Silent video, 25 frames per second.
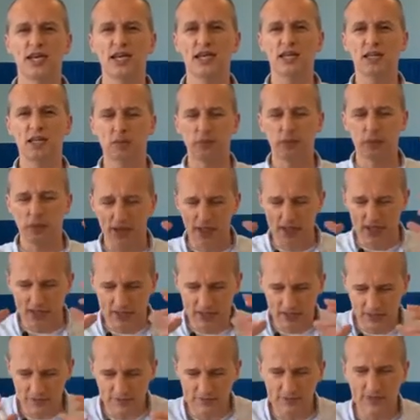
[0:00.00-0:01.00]
in the
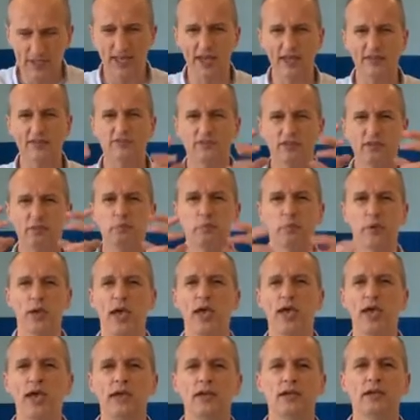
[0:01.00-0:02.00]
place of death and
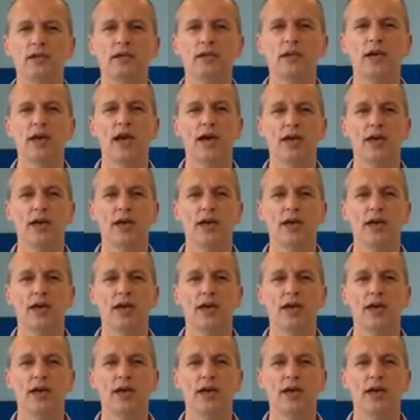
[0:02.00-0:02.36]
pain